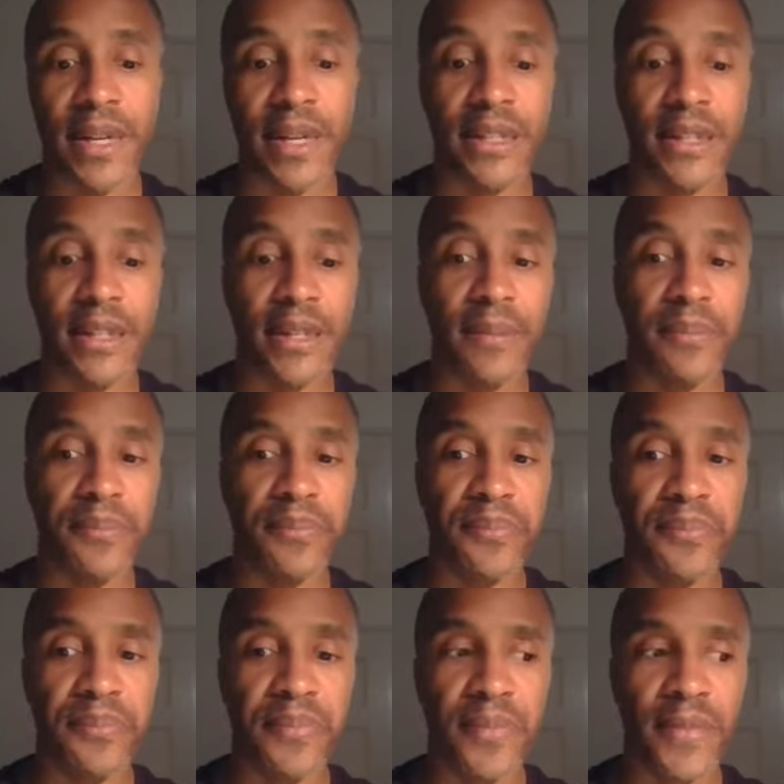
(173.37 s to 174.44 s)
And
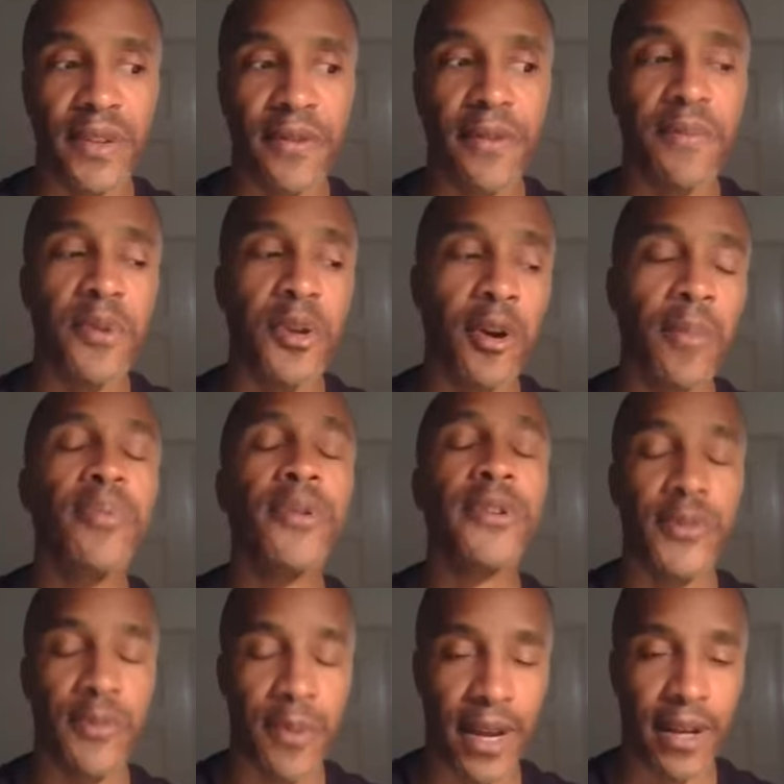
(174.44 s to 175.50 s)
from your
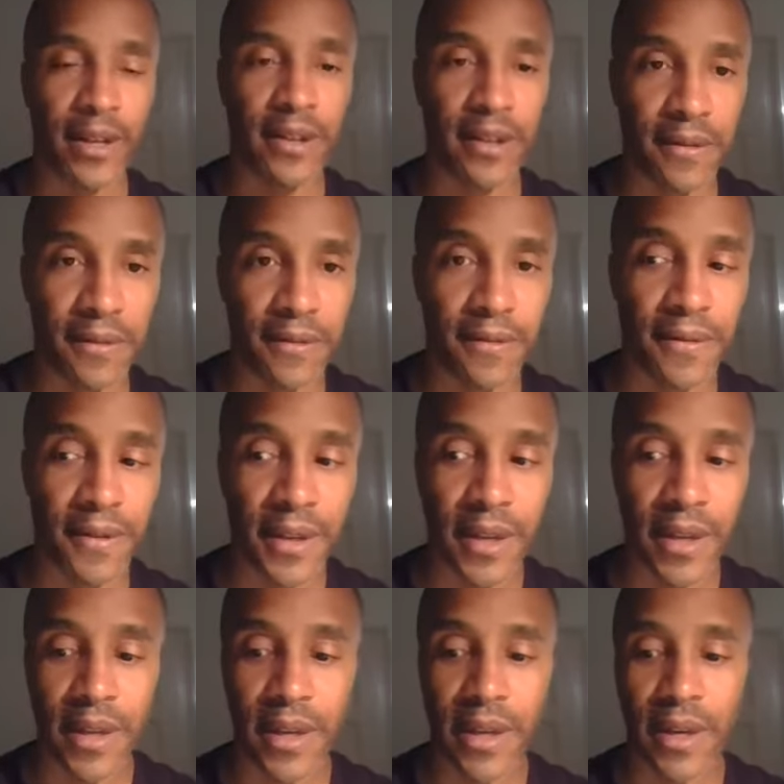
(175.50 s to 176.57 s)
perspective,
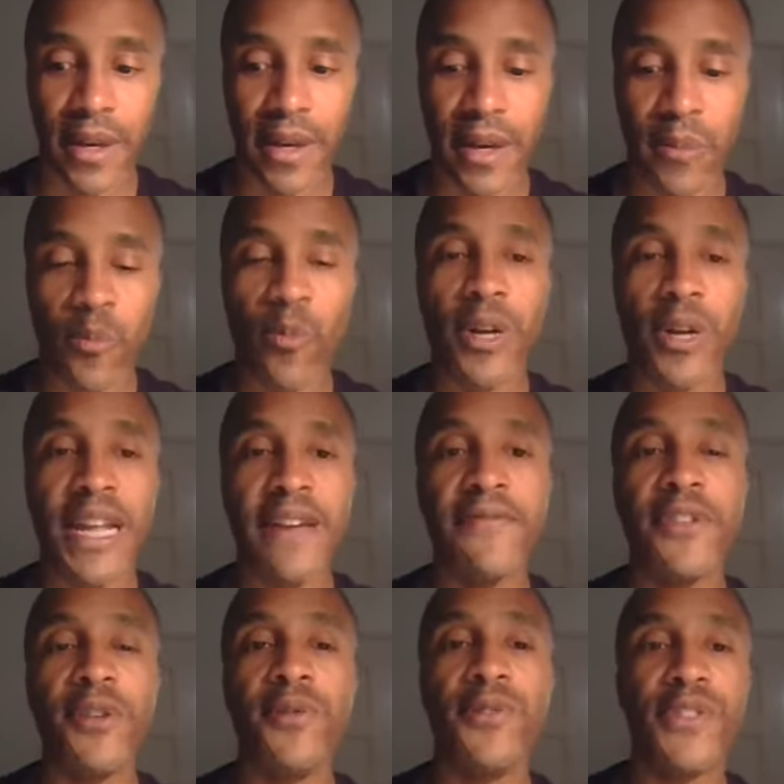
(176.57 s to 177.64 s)
what
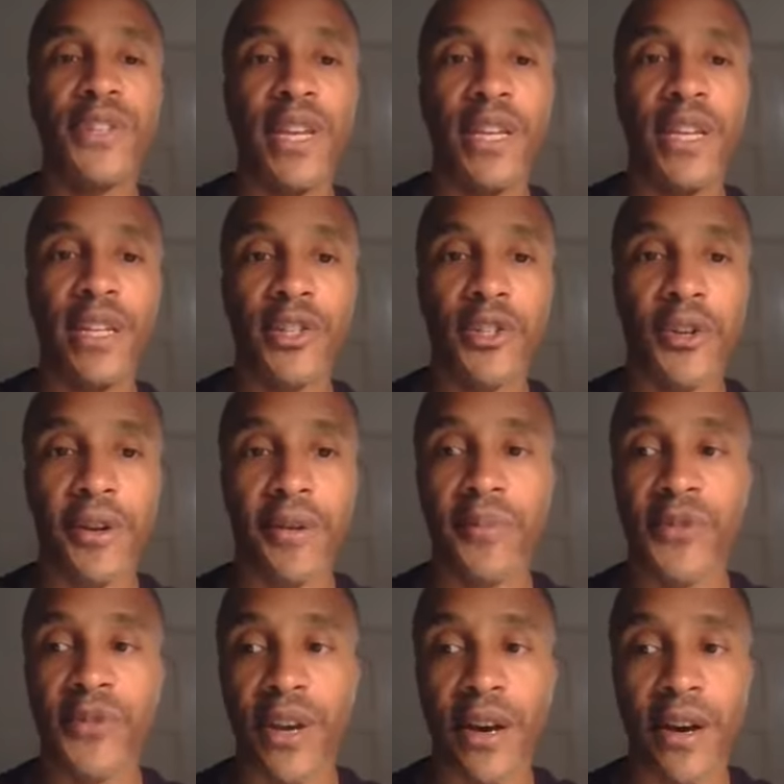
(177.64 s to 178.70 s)
have you seen in
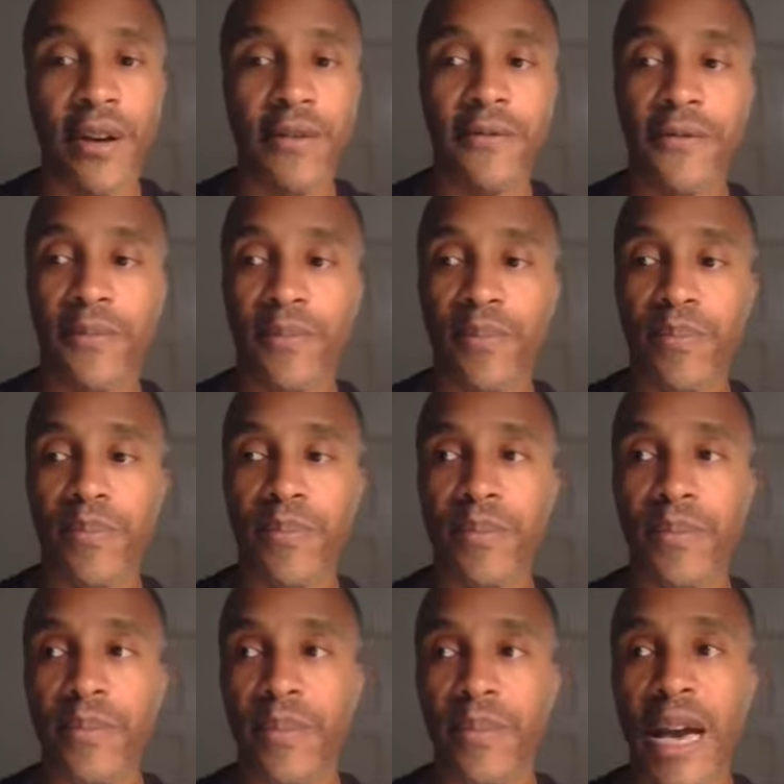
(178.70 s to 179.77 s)
terms of
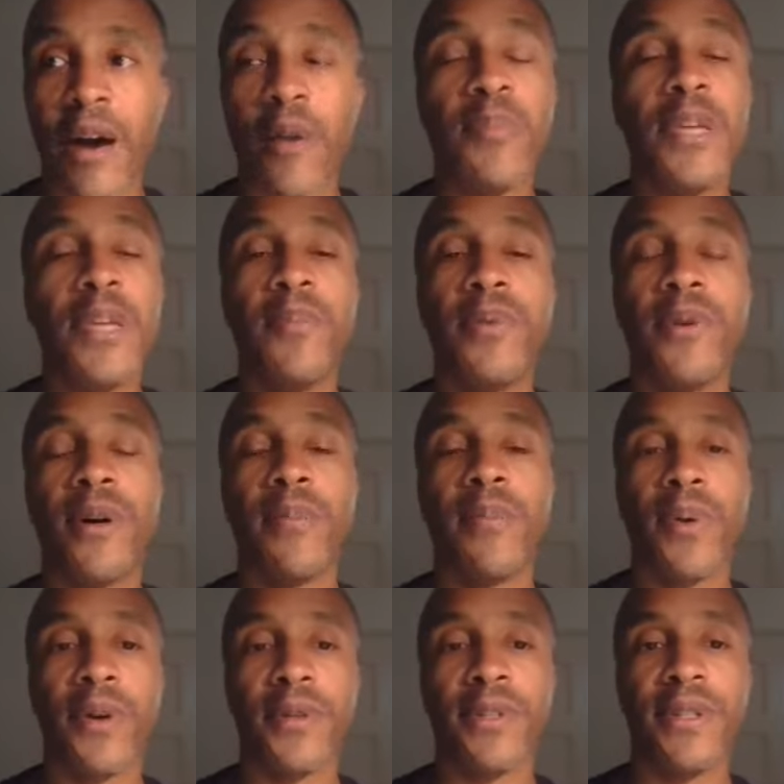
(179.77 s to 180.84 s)
how people are
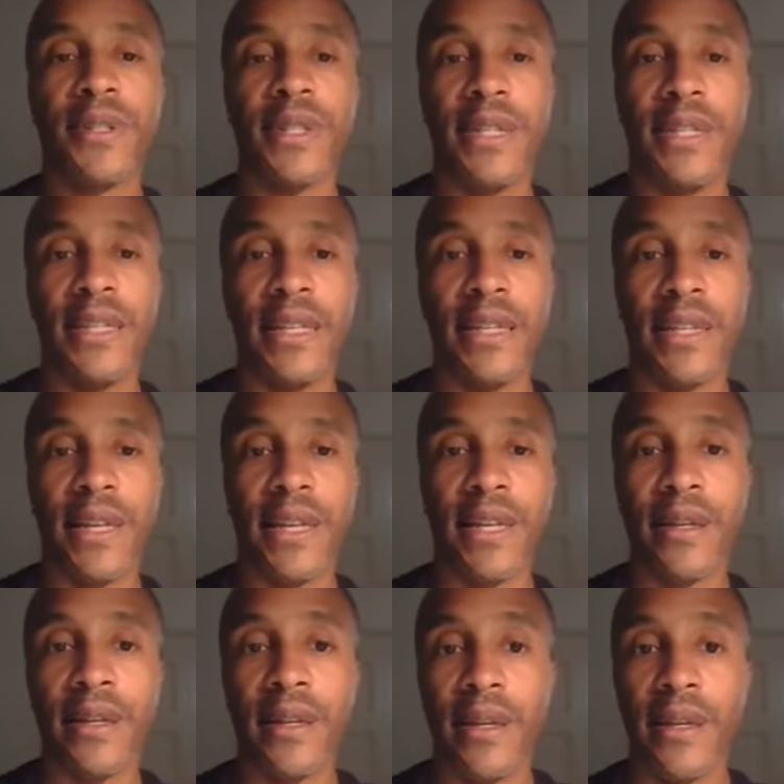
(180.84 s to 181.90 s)
personally
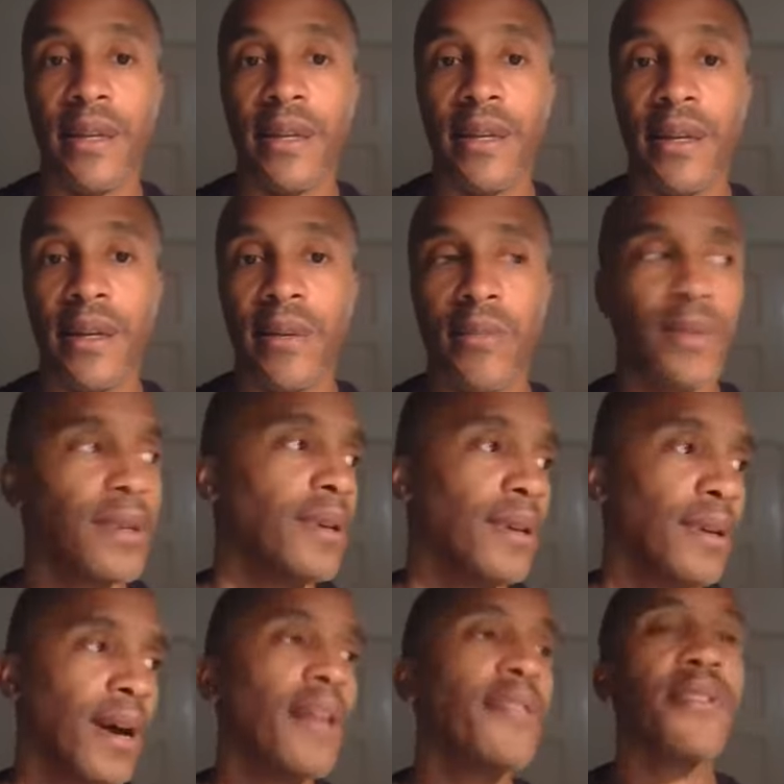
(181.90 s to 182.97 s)
dealing,
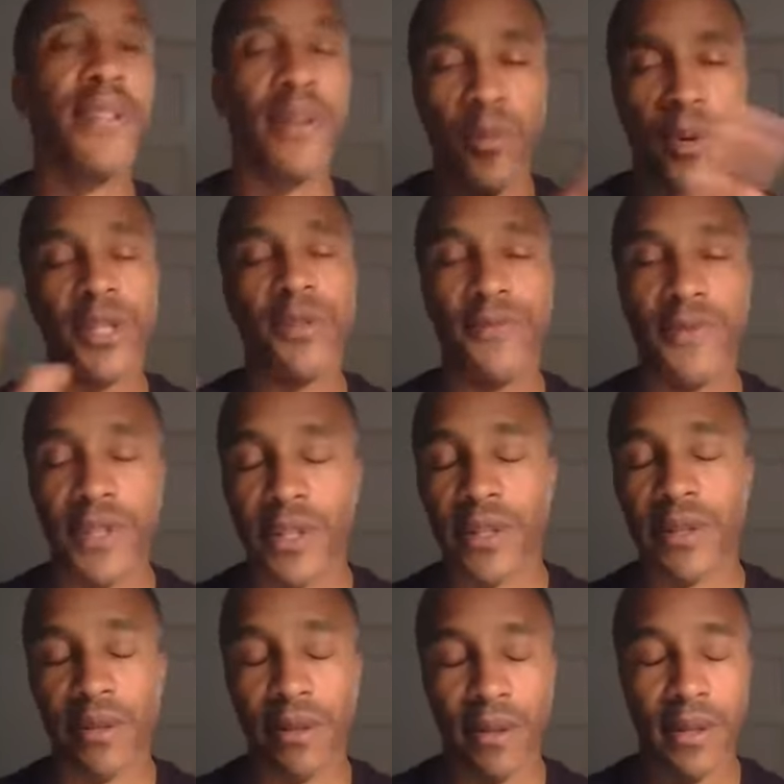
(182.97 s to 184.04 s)
other than what you
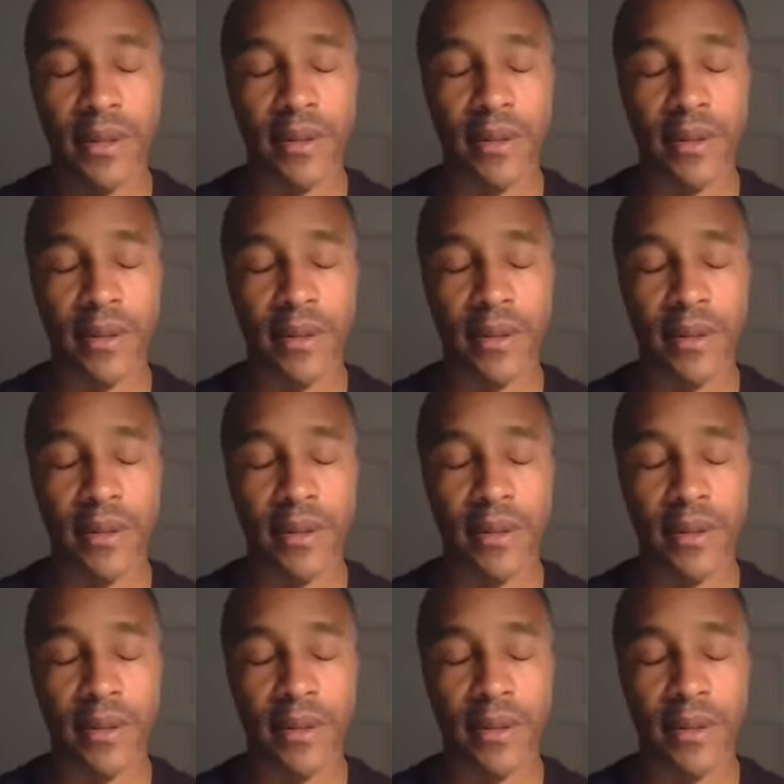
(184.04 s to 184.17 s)
just